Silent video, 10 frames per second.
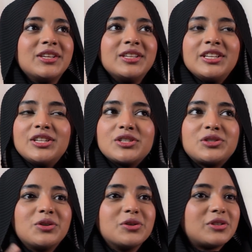needed
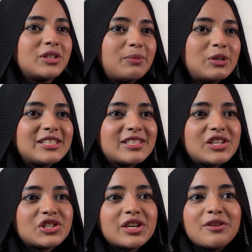to go to the police
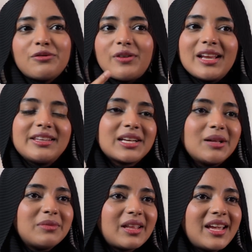station, file the
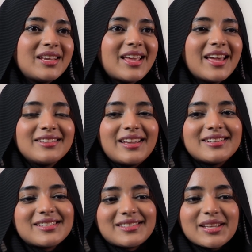complaint, and
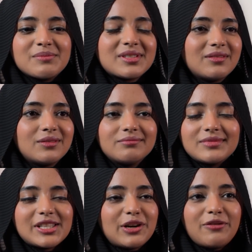get some
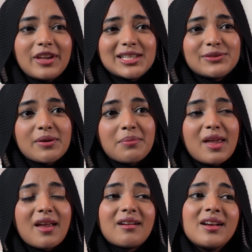certificates from
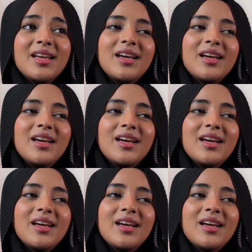there.